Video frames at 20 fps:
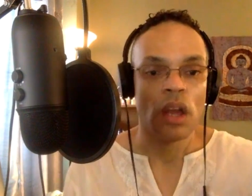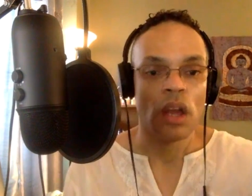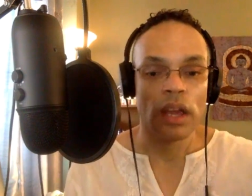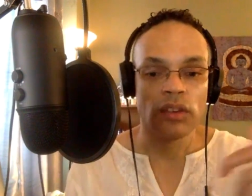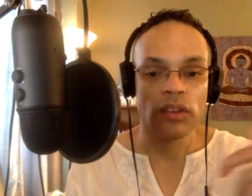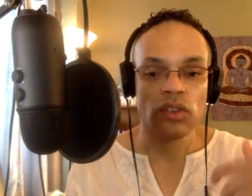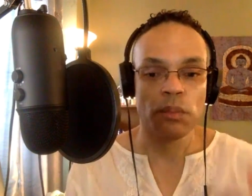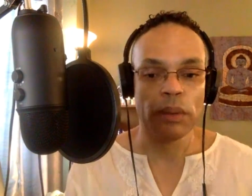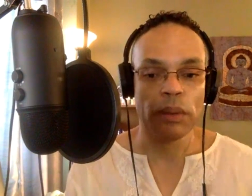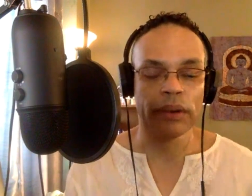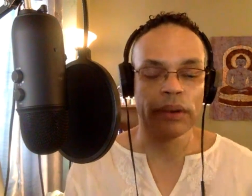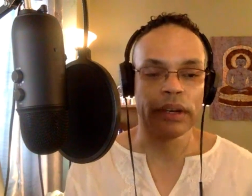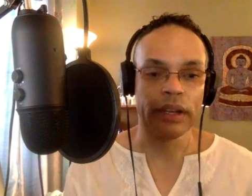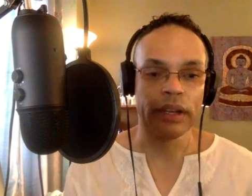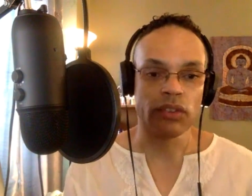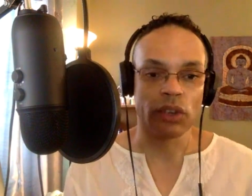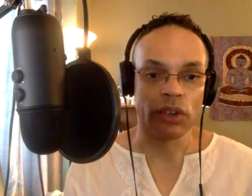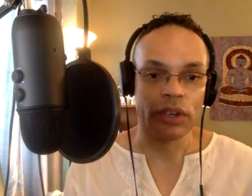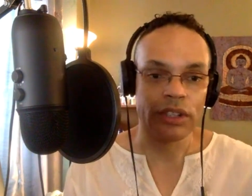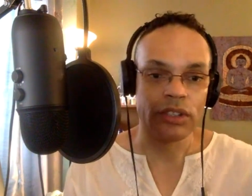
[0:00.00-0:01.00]

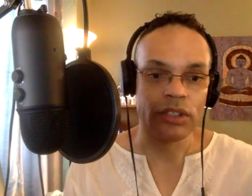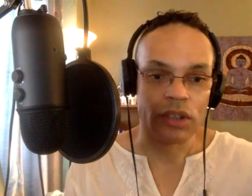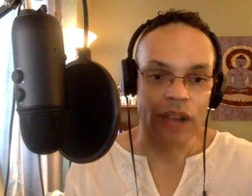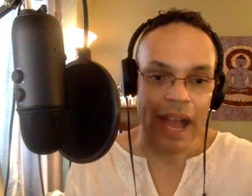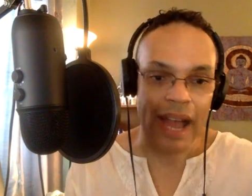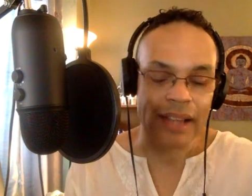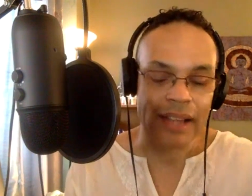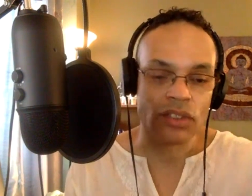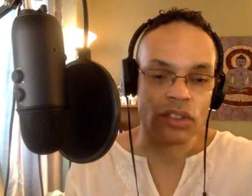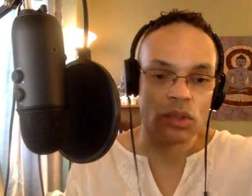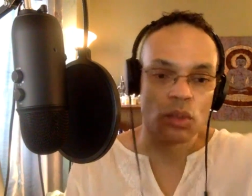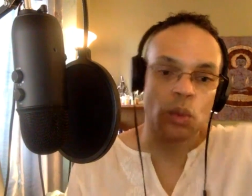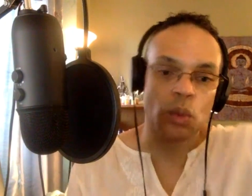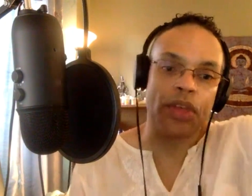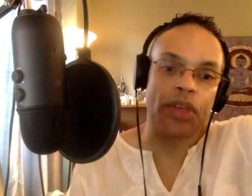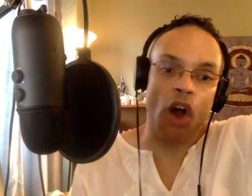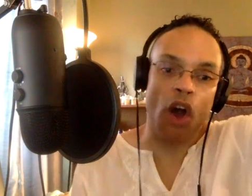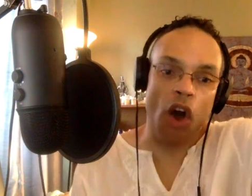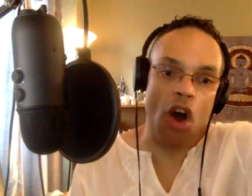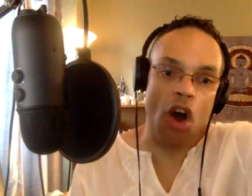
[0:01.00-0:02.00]
experience or interaction
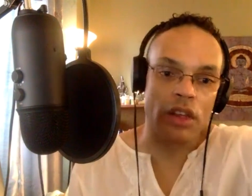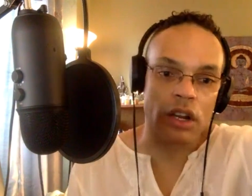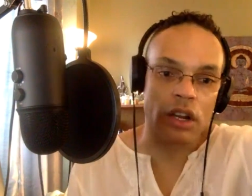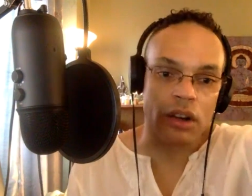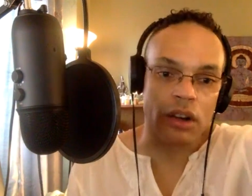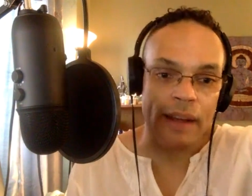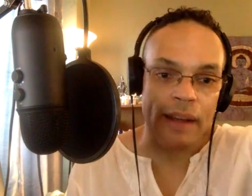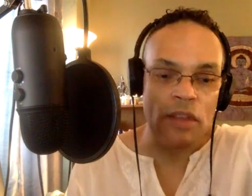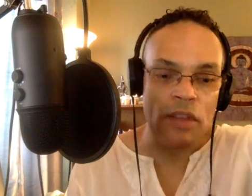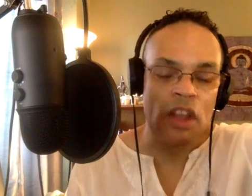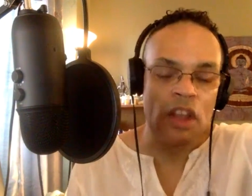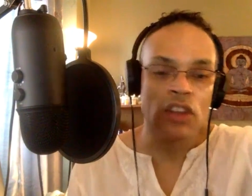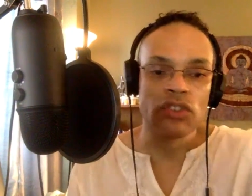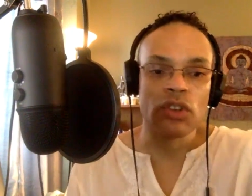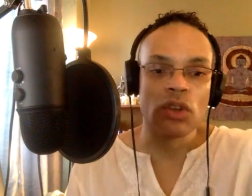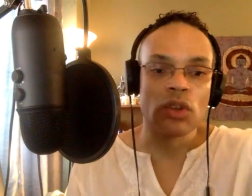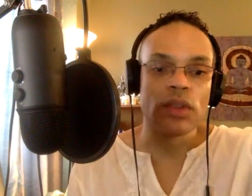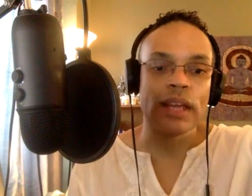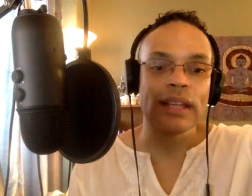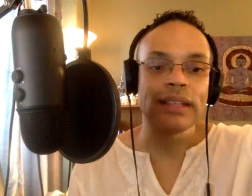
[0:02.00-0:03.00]
with a hologram,
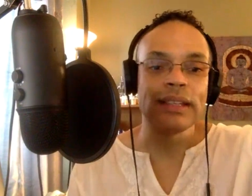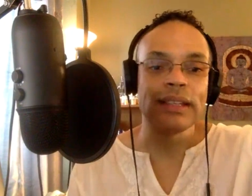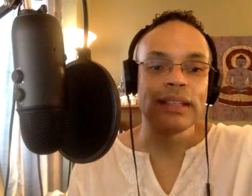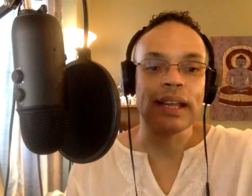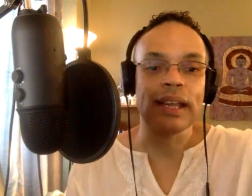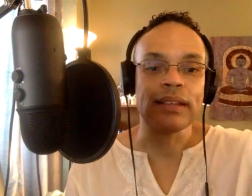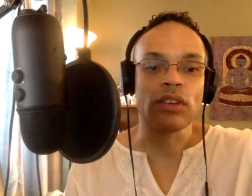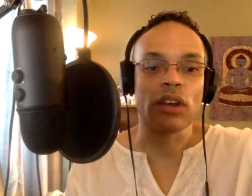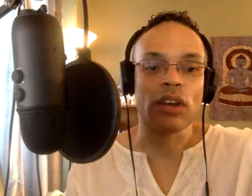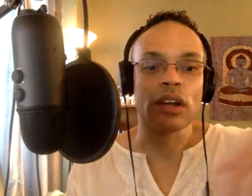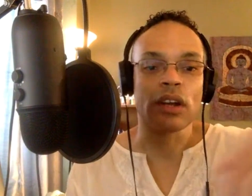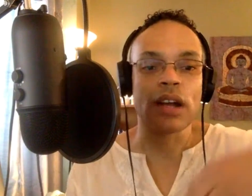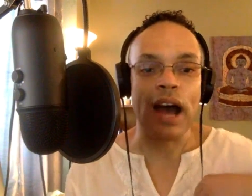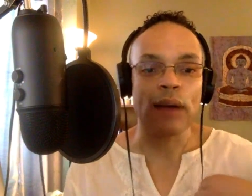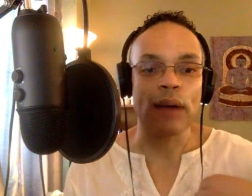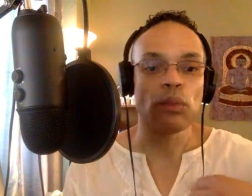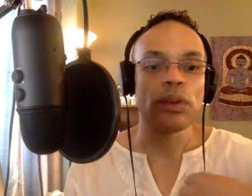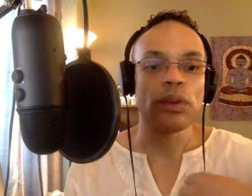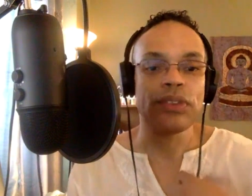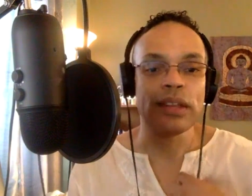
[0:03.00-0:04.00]
so that Neter,
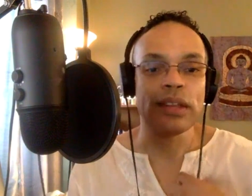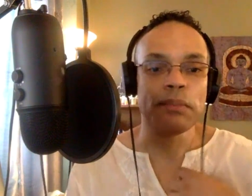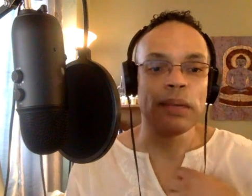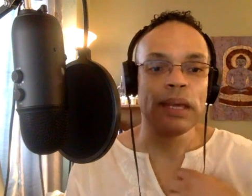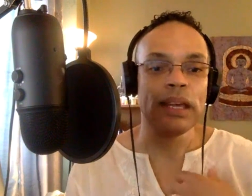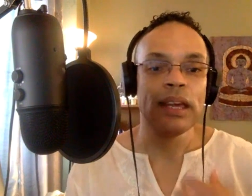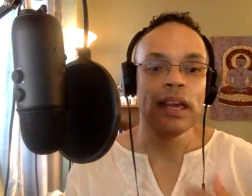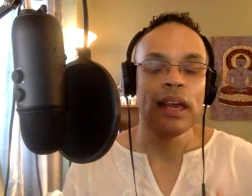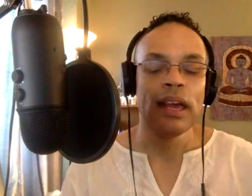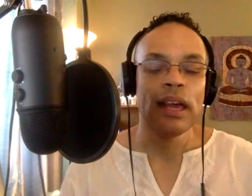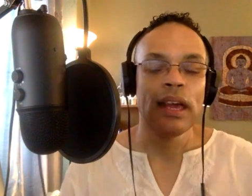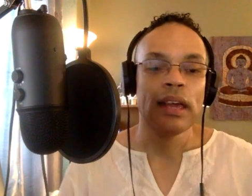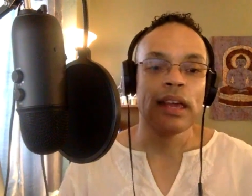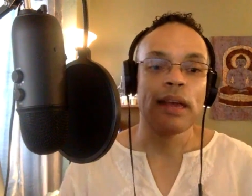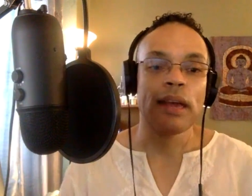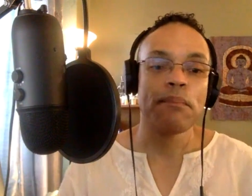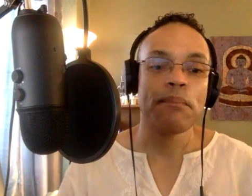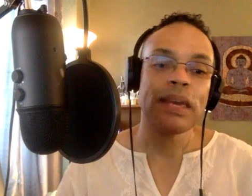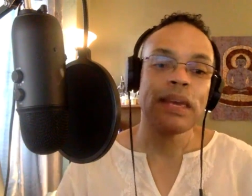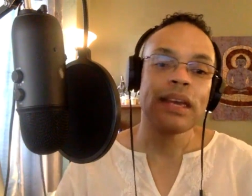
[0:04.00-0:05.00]
God within me,
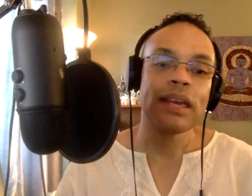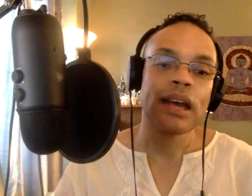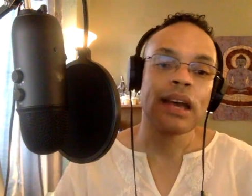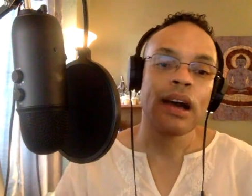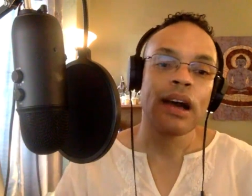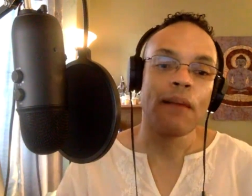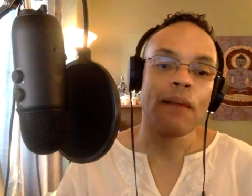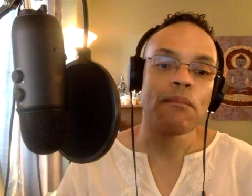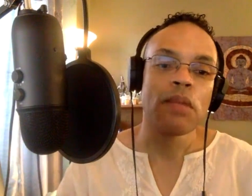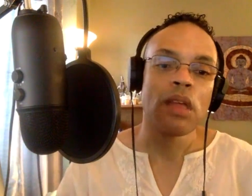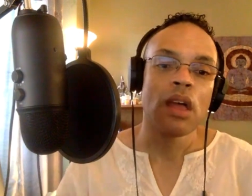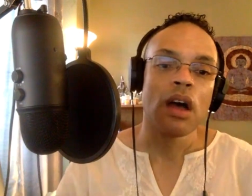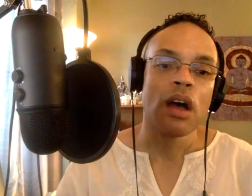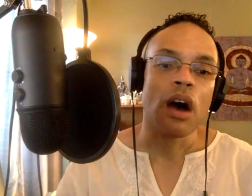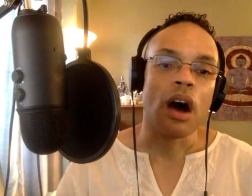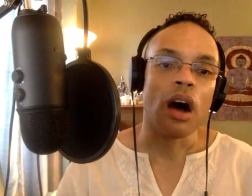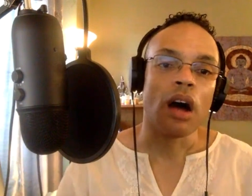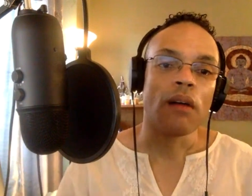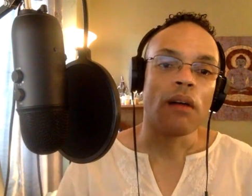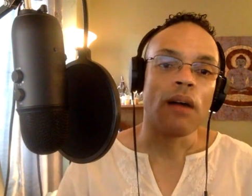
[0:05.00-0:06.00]
can become
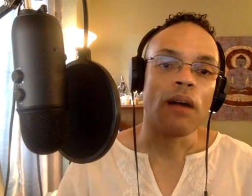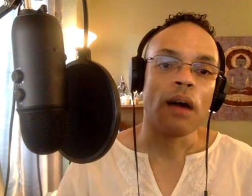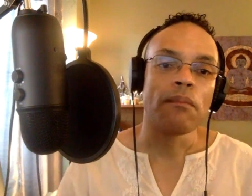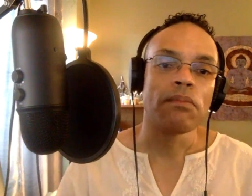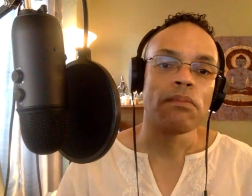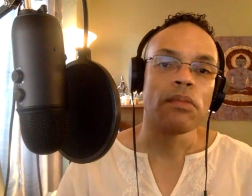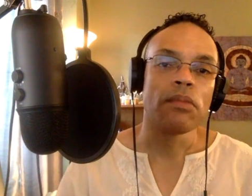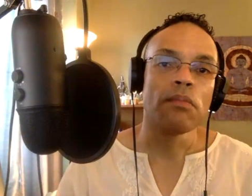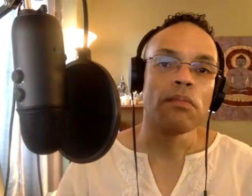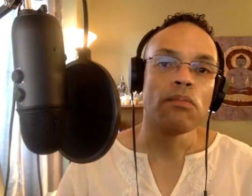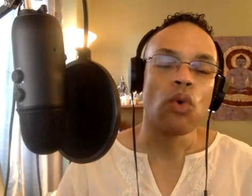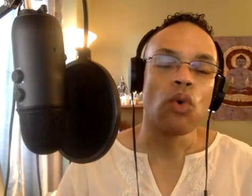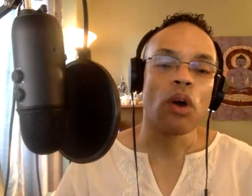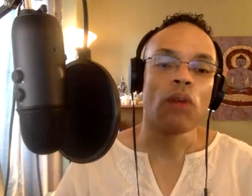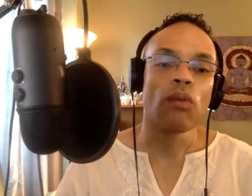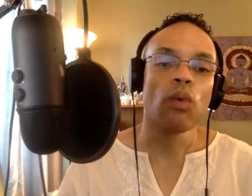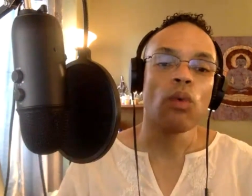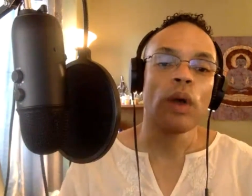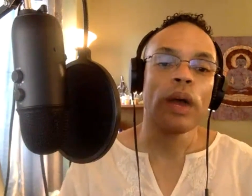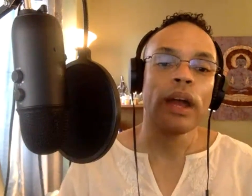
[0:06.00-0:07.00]
more
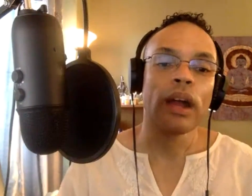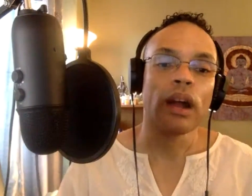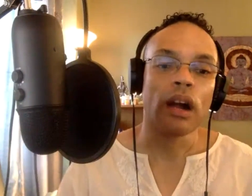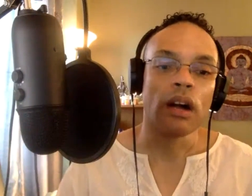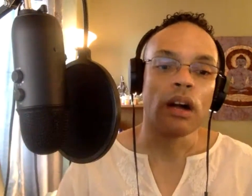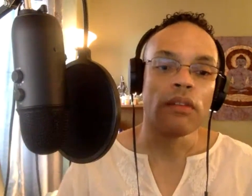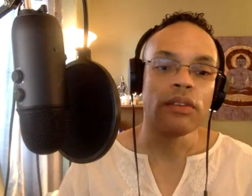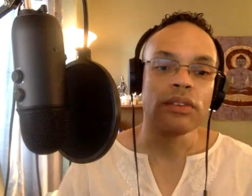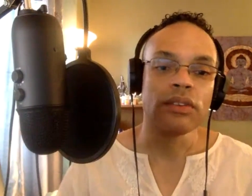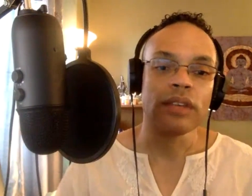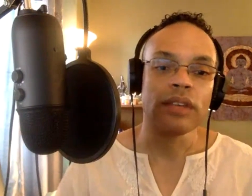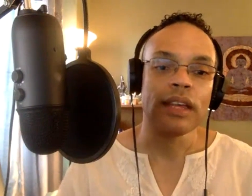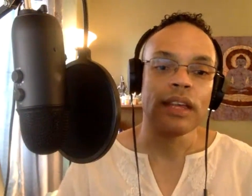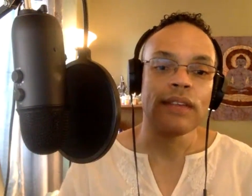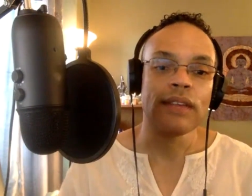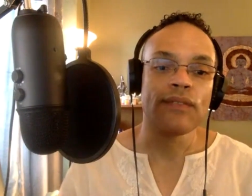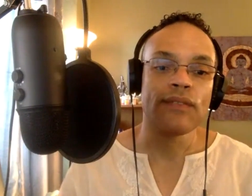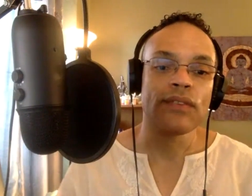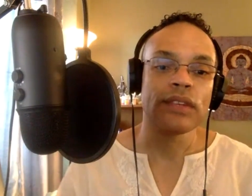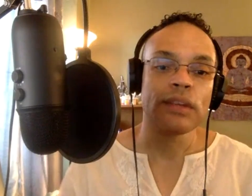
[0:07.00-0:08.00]
aware of his
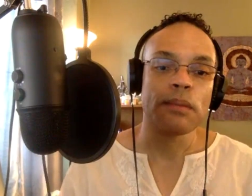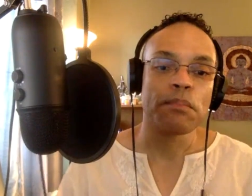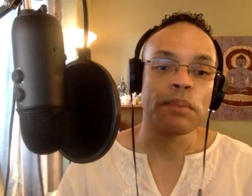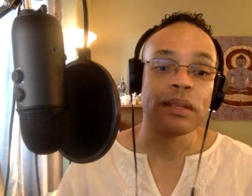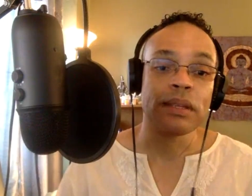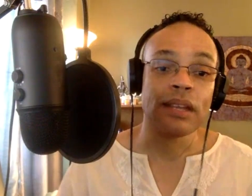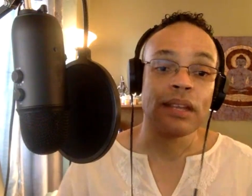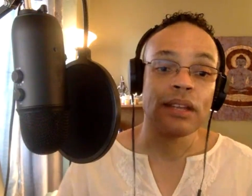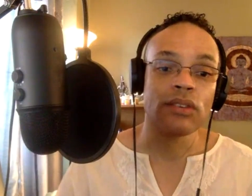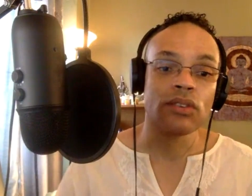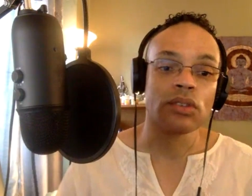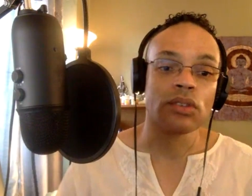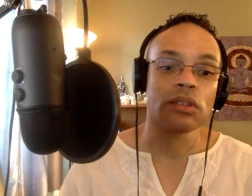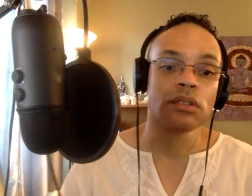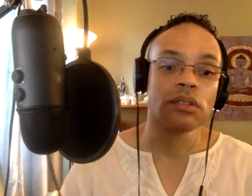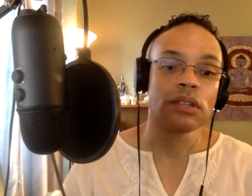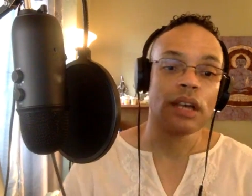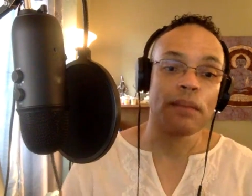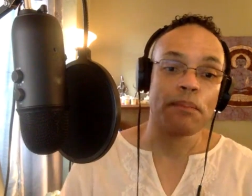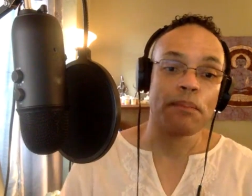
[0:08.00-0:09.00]
infinite
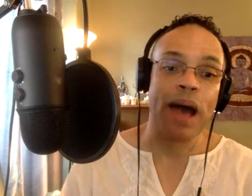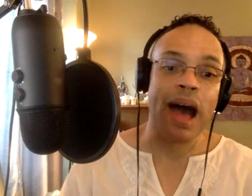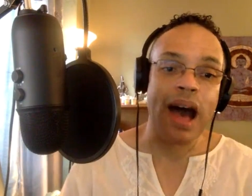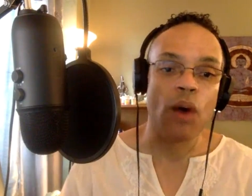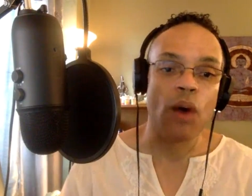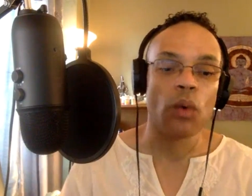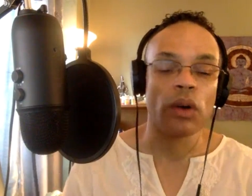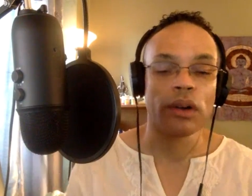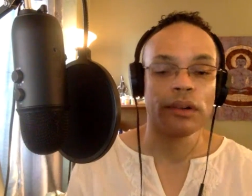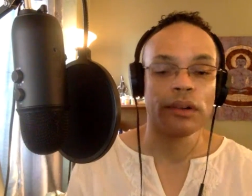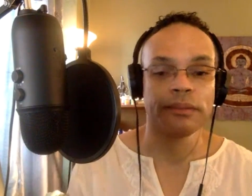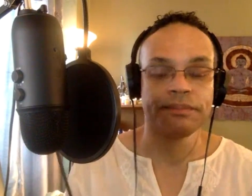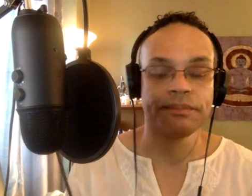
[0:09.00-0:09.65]
potential and power.